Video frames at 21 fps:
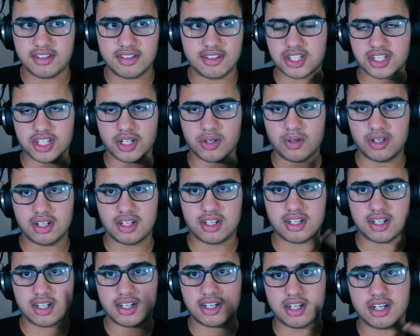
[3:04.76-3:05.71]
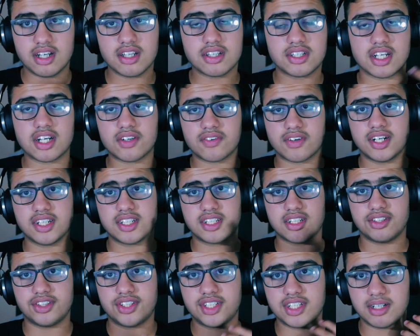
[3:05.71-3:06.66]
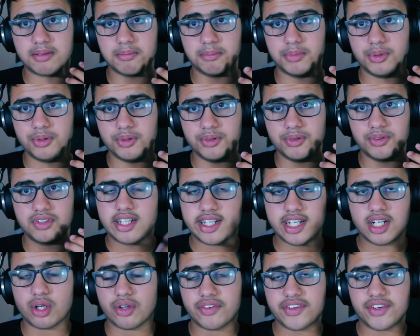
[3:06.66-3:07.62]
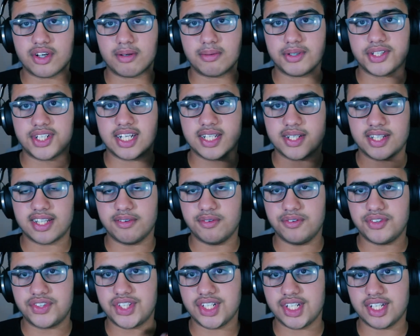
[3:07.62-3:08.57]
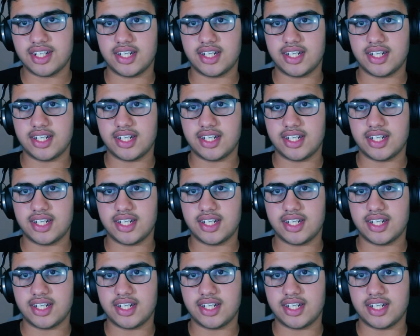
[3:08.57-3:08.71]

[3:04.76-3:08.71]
Solar, sunrise, sunset, moon, then all the normal jazz that we've seen